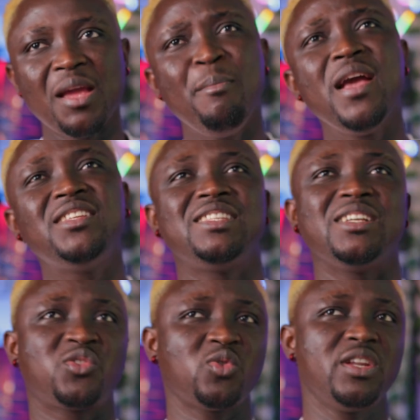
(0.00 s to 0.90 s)
makes
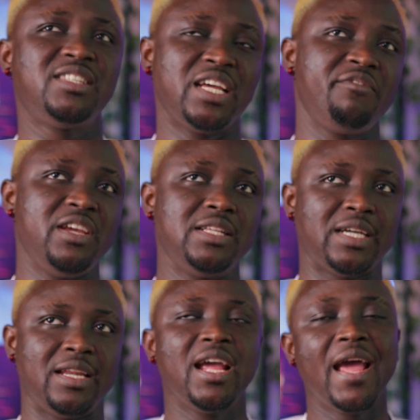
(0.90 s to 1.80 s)
the Sony
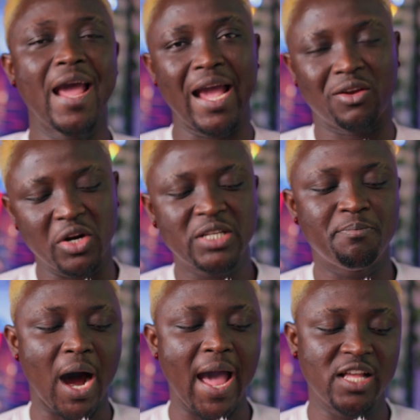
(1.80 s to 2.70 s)
ZV-E10 a
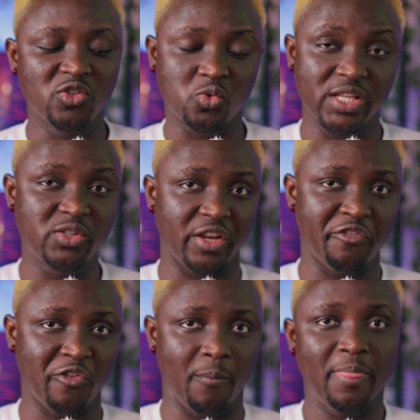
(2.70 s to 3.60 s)
great buy in
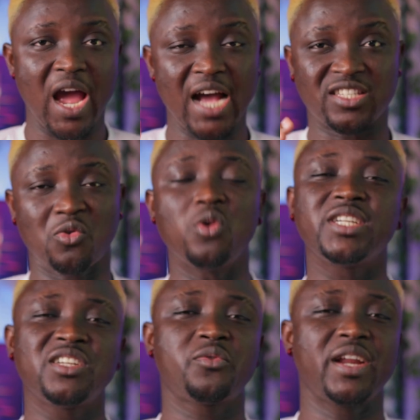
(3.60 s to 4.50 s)
2024. As a
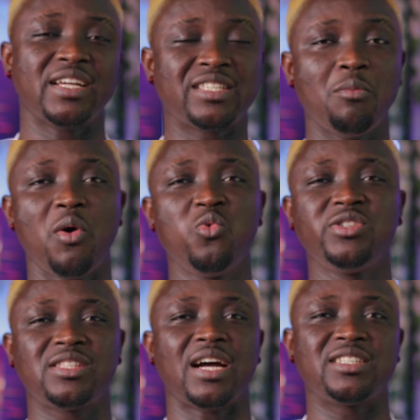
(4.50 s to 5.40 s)
content creator, as someone who
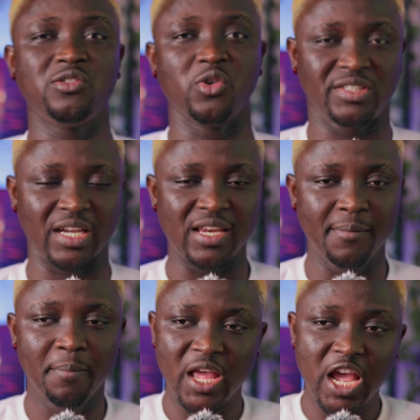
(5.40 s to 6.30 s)
is starting your
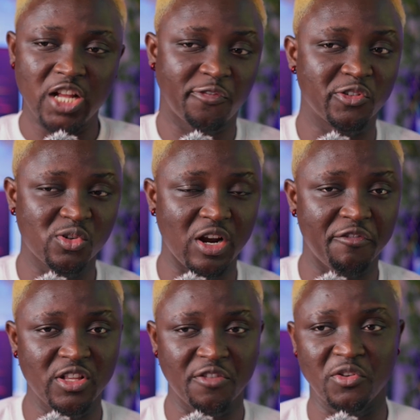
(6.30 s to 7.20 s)
journey into
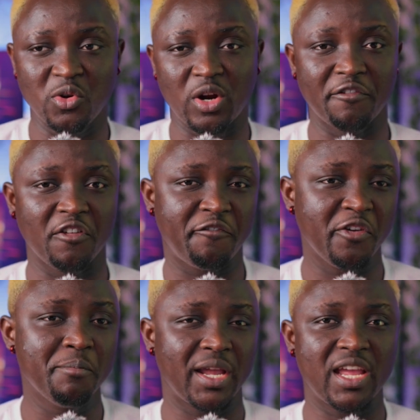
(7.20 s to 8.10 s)
photography, into videography,
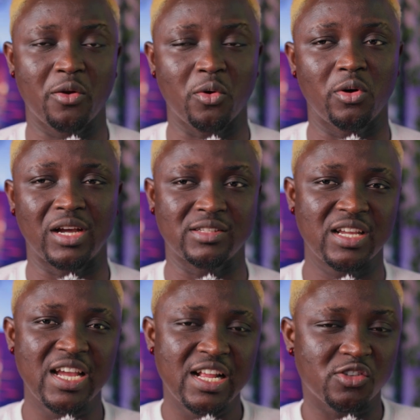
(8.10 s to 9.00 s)
filmmaking and all that,
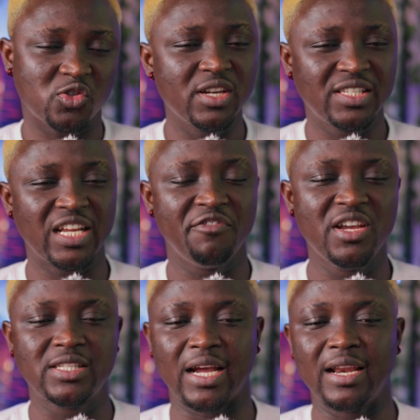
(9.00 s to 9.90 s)
the Sony
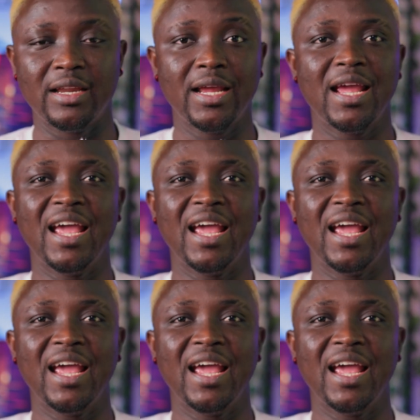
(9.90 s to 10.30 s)
ZV-E10